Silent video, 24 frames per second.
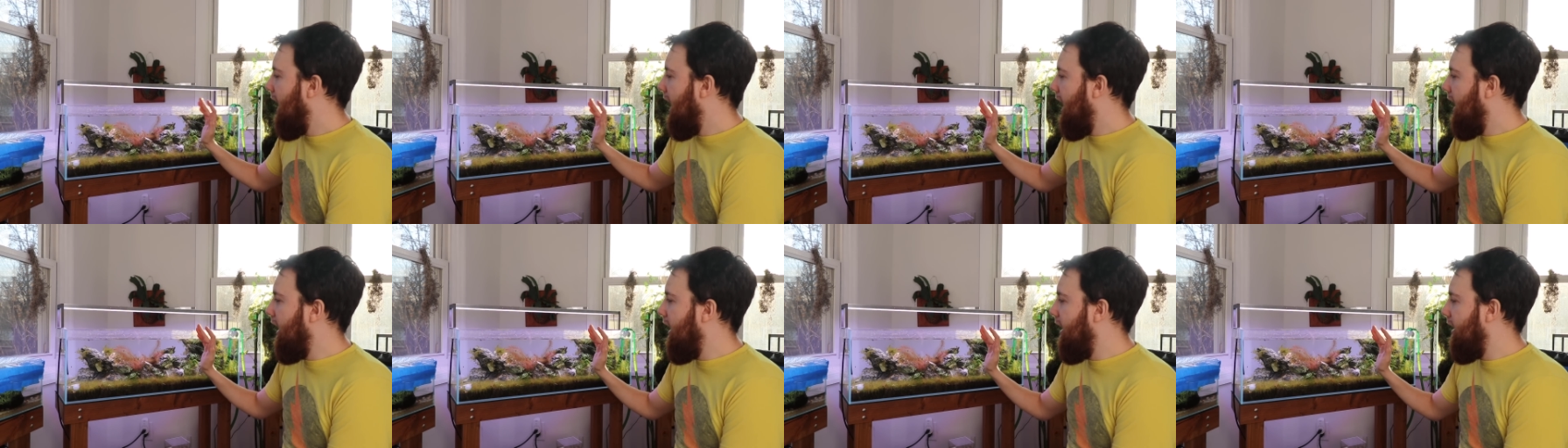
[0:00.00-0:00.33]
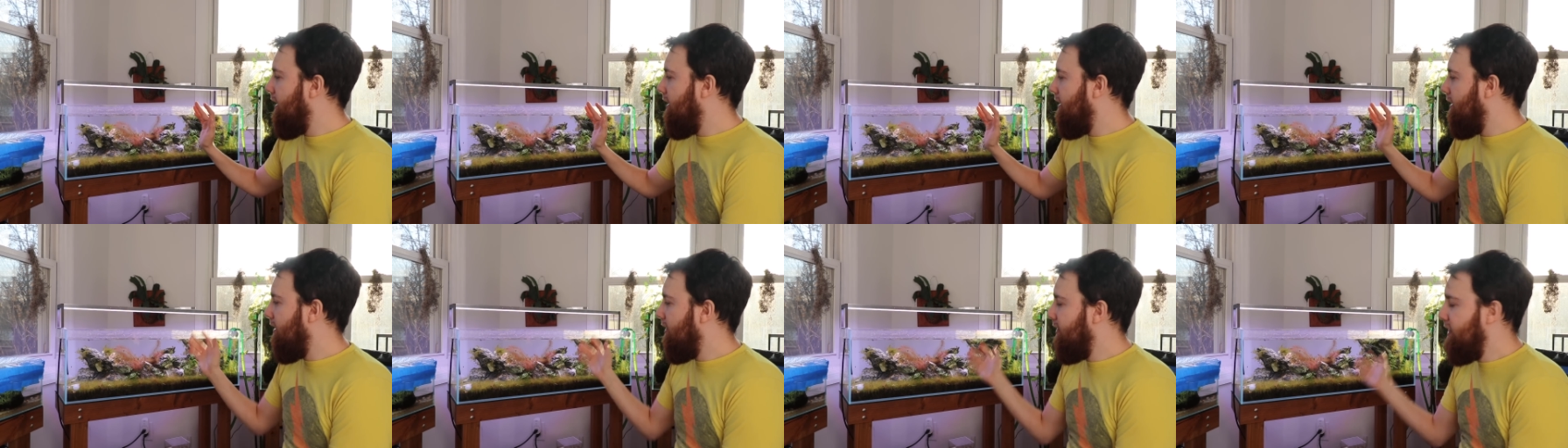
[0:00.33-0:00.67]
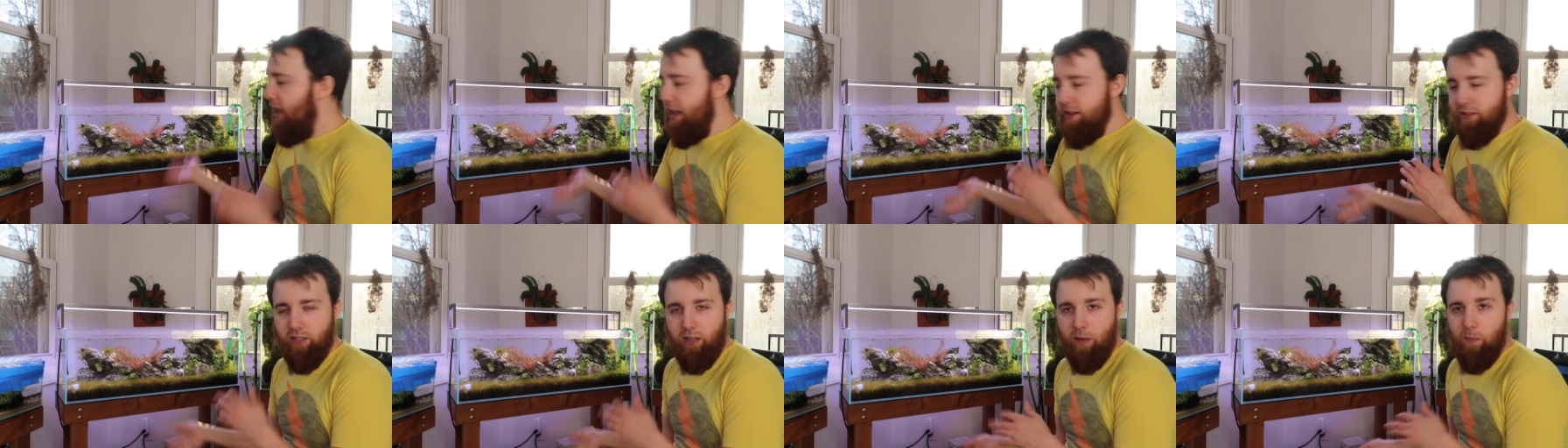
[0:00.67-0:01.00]
And
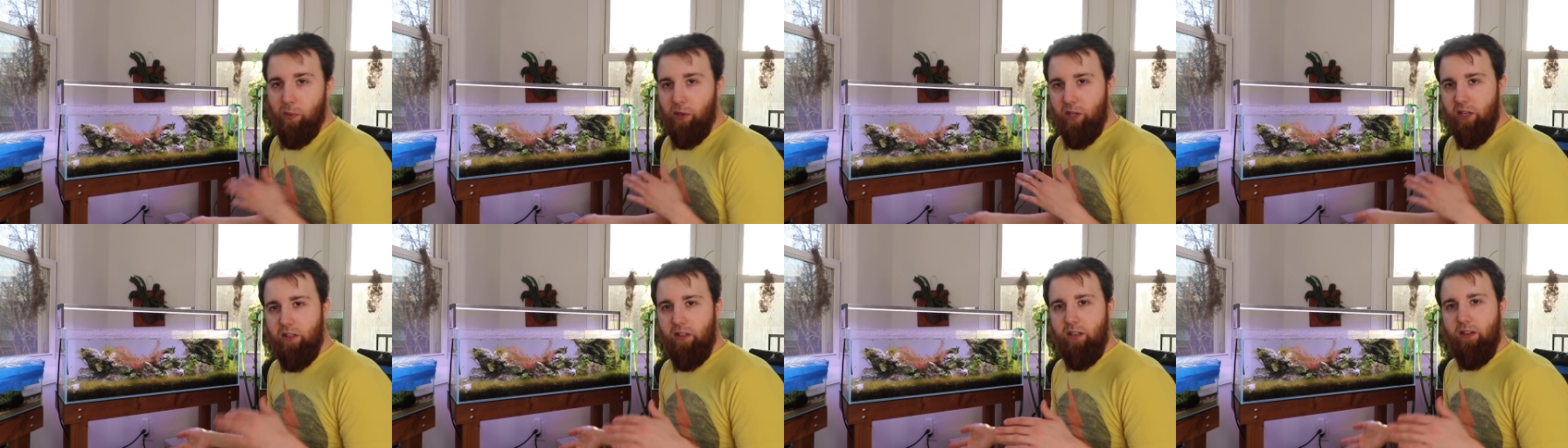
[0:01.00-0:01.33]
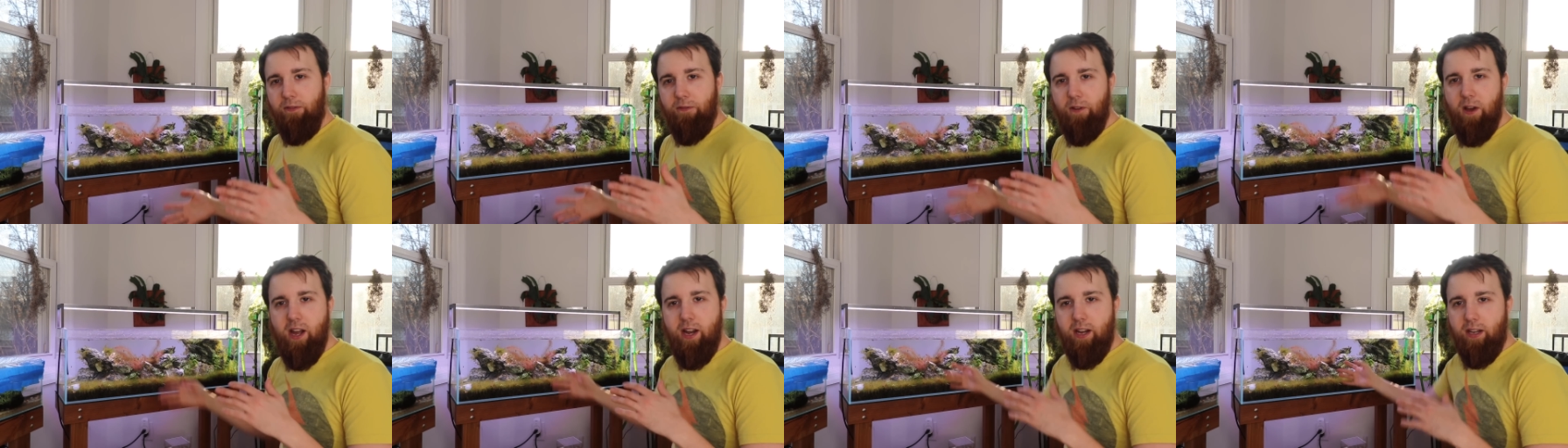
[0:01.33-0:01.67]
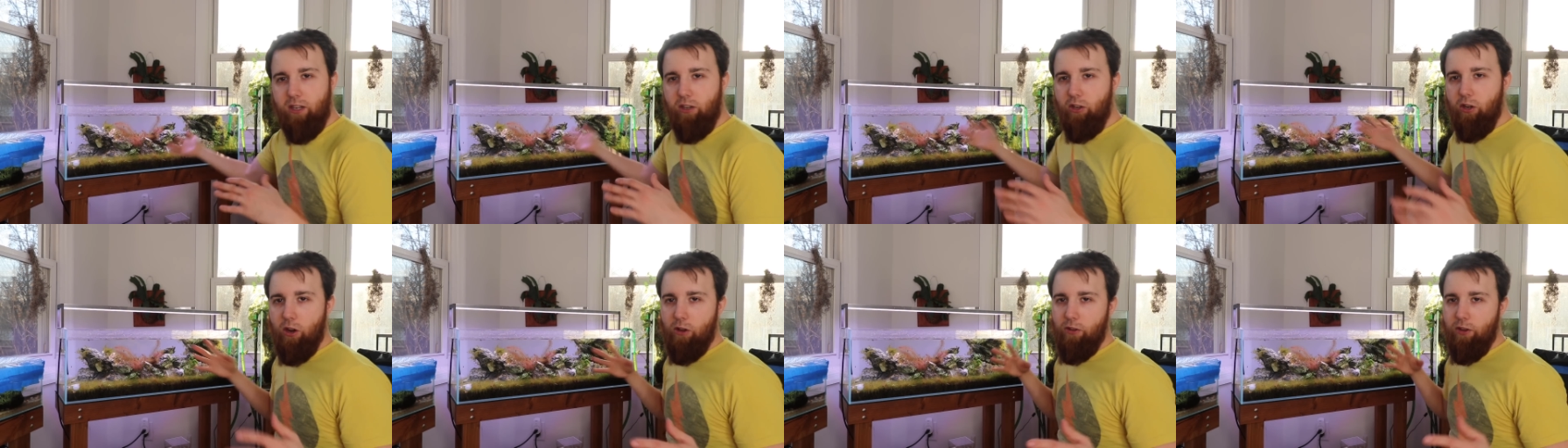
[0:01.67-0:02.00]
that's completely
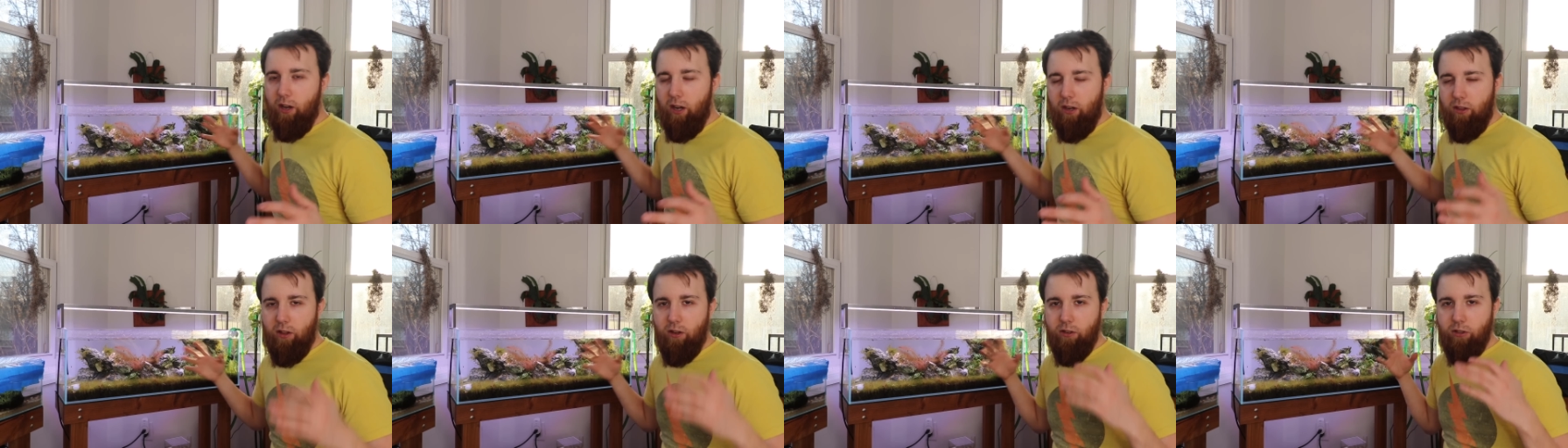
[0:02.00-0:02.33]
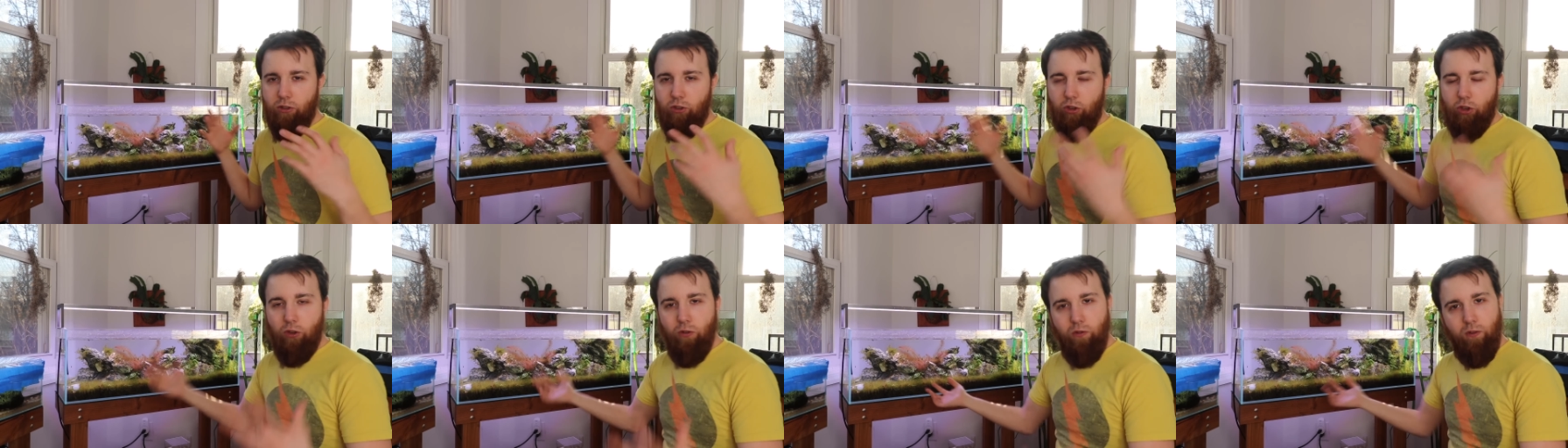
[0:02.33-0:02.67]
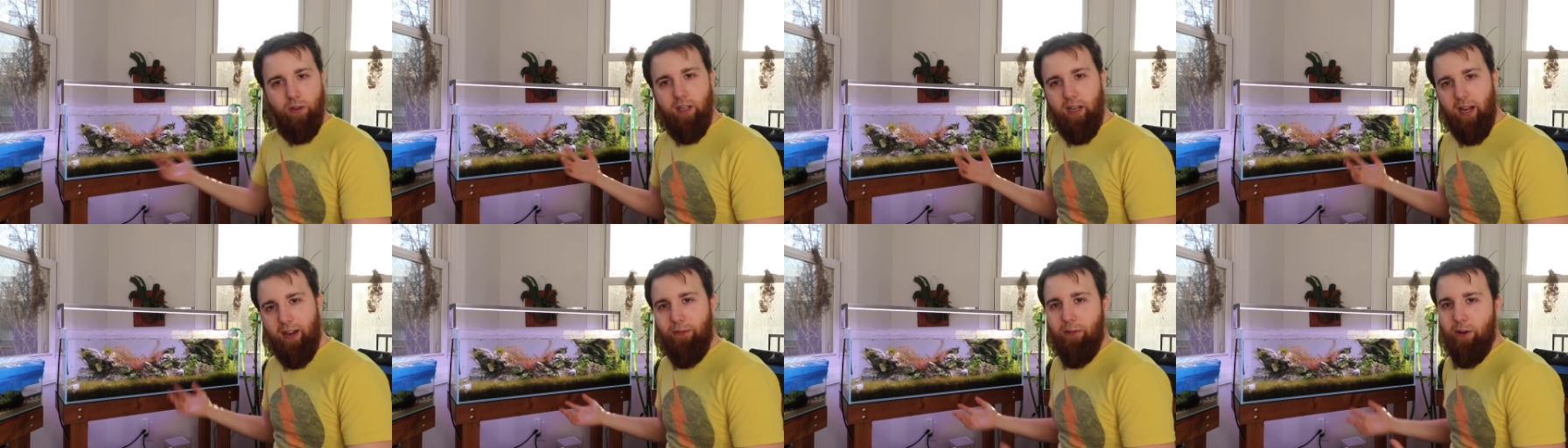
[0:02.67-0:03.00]
fine. You know, there are 2
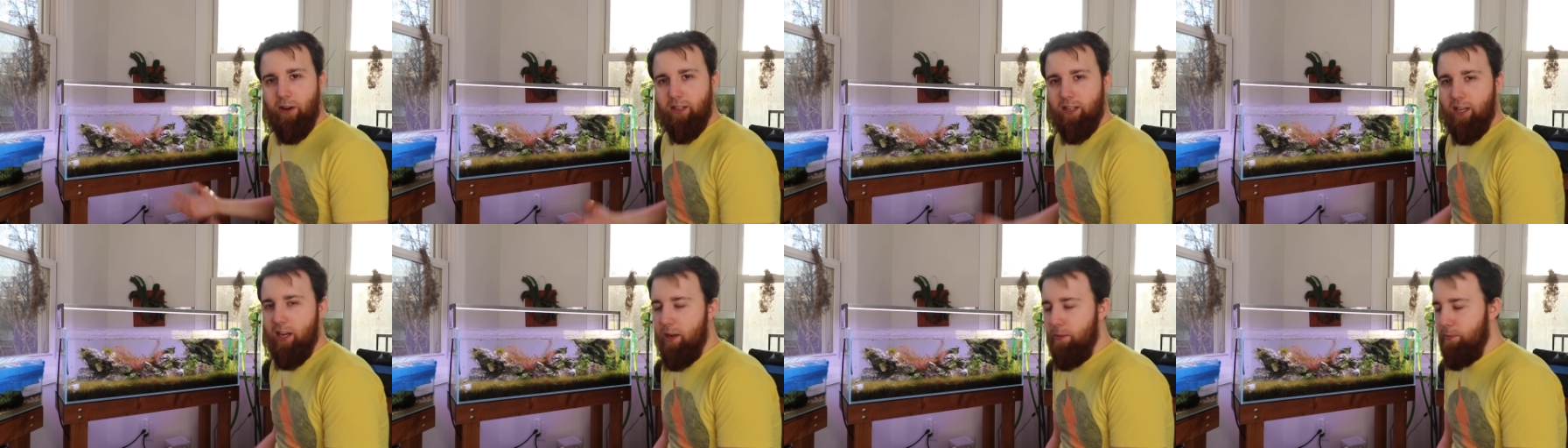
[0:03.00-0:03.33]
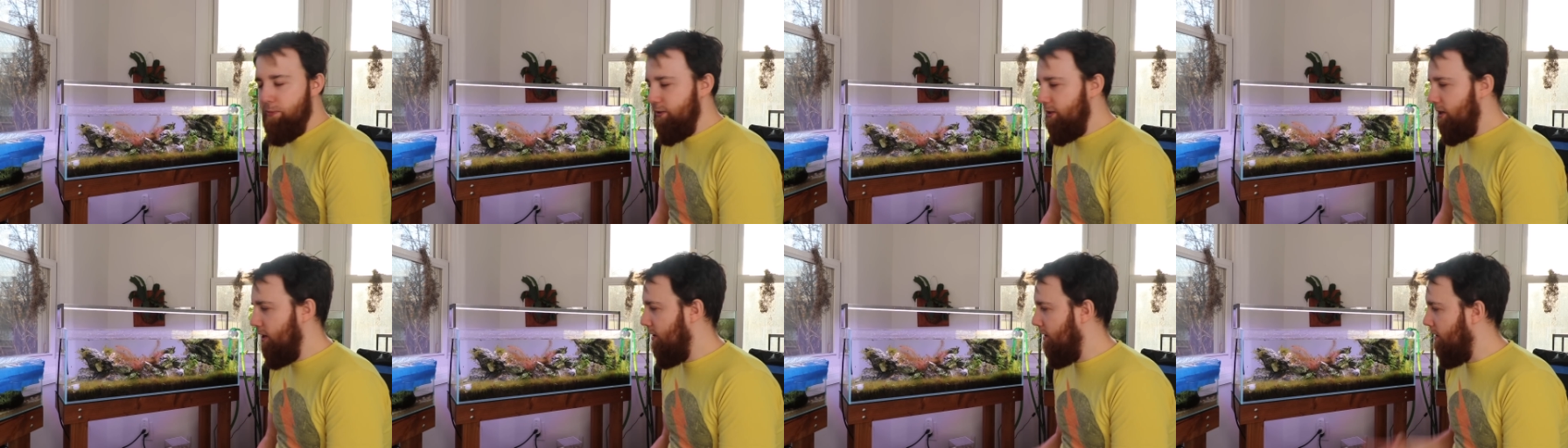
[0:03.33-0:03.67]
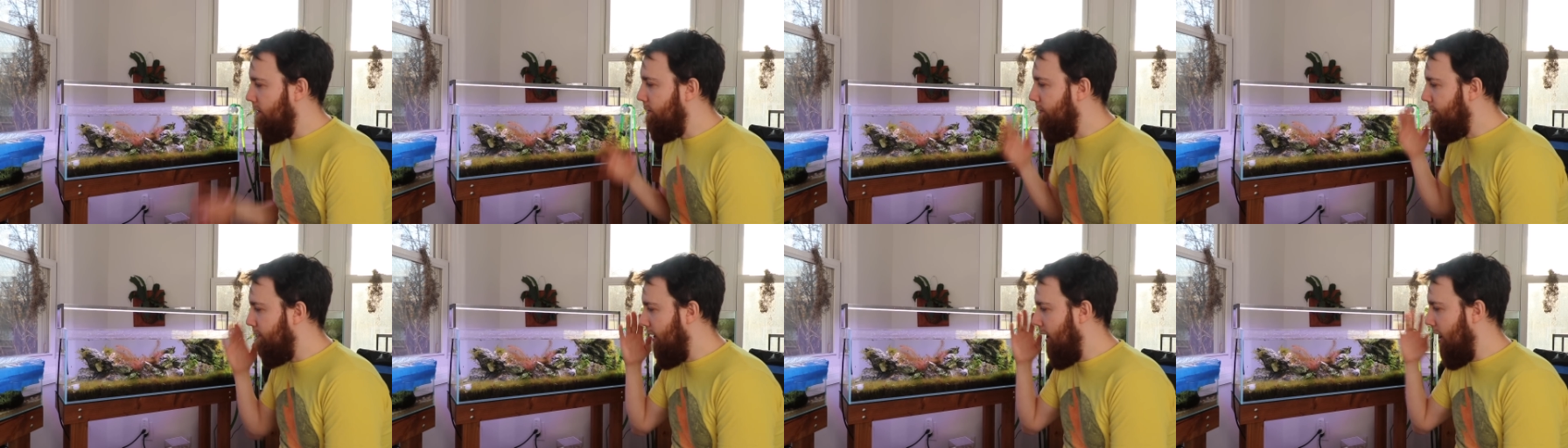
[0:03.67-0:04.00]
different types
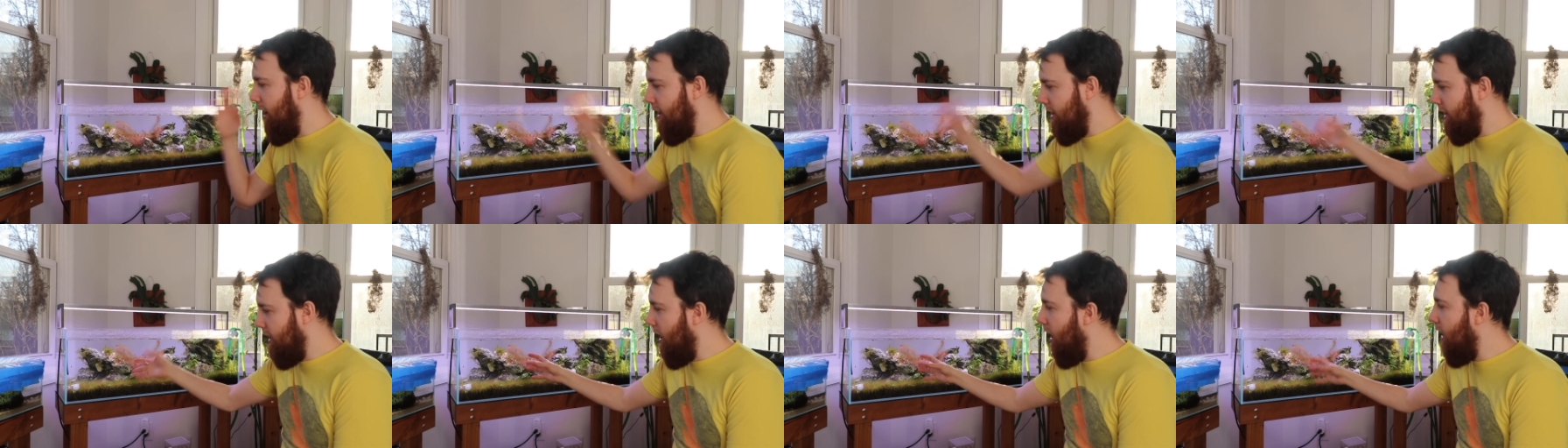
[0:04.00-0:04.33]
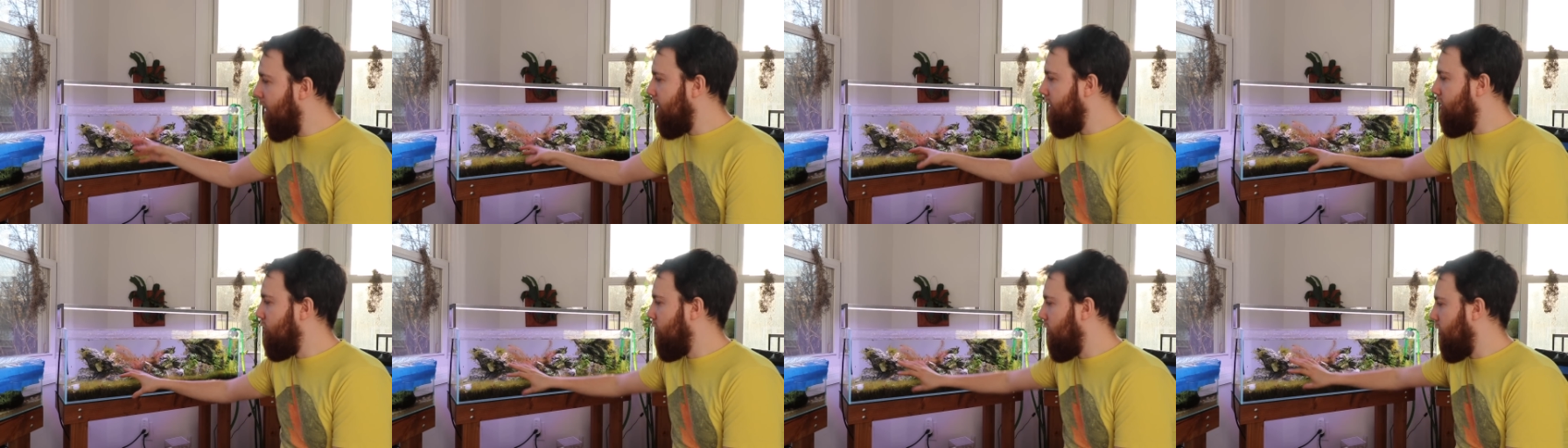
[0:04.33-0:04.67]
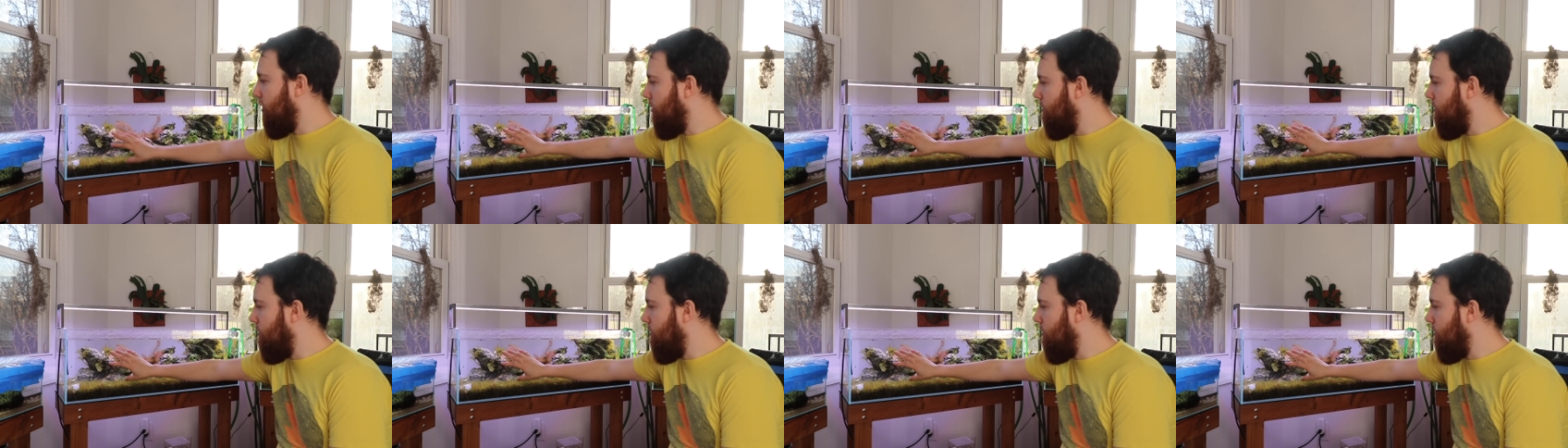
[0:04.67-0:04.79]
of ideology.